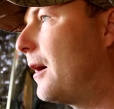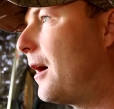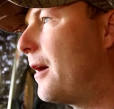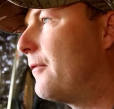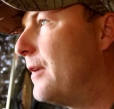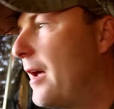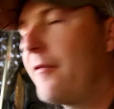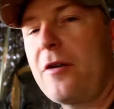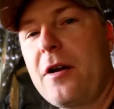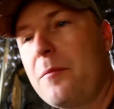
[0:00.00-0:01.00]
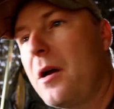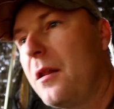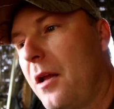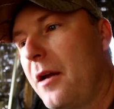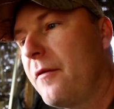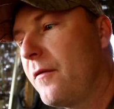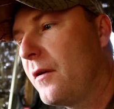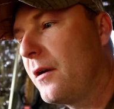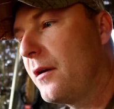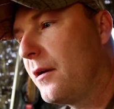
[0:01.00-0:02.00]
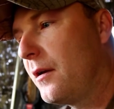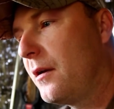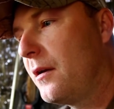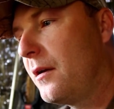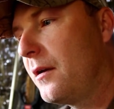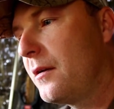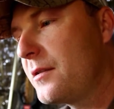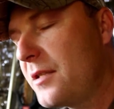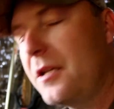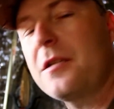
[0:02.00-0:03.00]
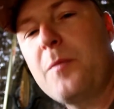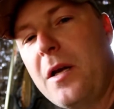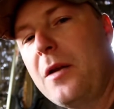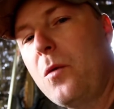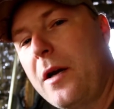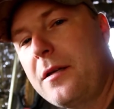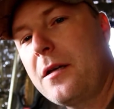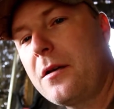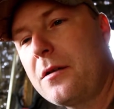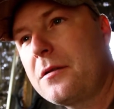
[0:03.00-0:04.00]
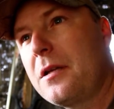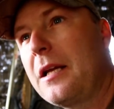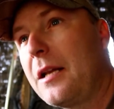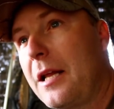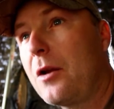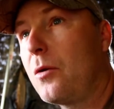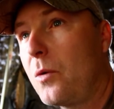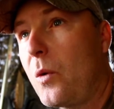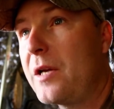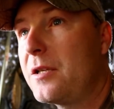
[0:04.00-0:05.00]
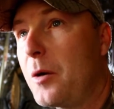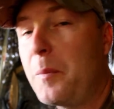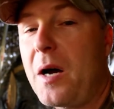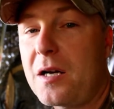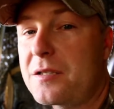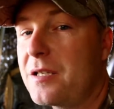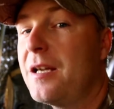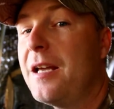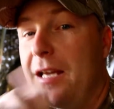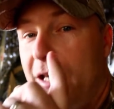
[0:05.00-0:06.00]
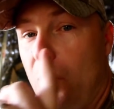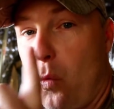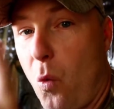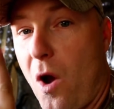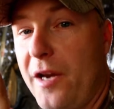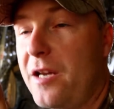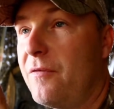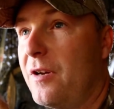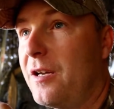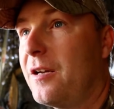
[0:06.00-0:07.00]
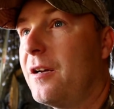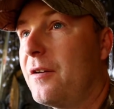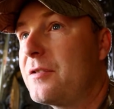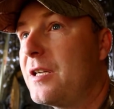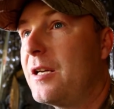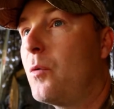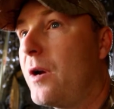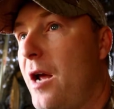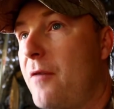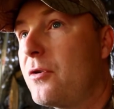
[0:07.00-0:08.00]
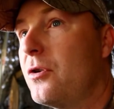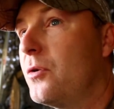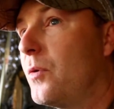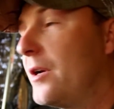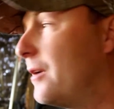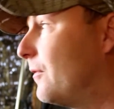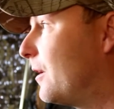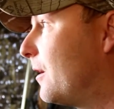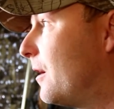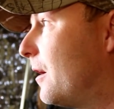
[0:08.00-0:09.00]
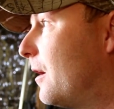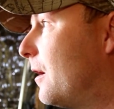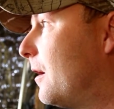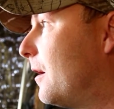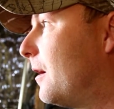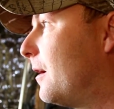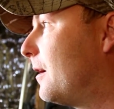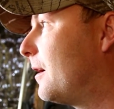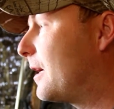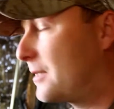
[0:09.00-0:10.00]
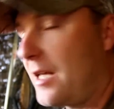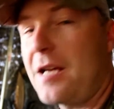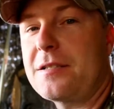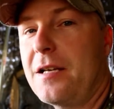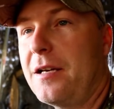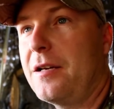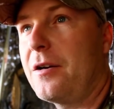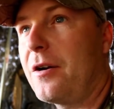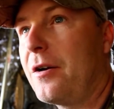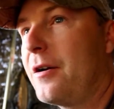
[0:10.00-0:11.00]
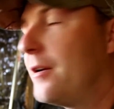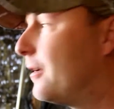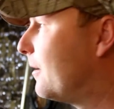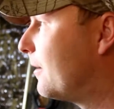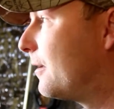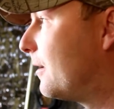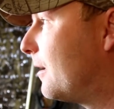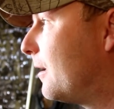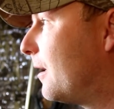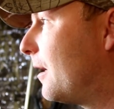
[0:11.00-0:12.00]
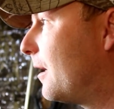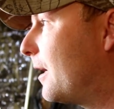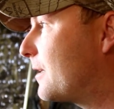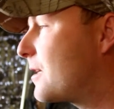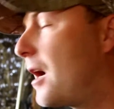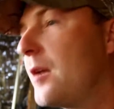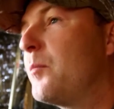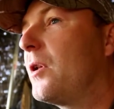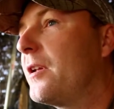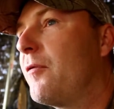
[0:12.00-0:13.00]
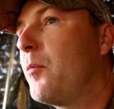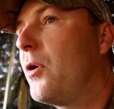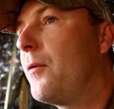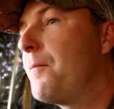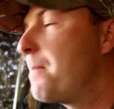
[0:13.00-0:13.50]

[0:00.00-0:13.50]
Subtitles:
I've never in my life seen as many whitetails, and let alone whitetail bucks, in one evening of sitting, one afternoon, one evening, as last night here. It's unbelievable.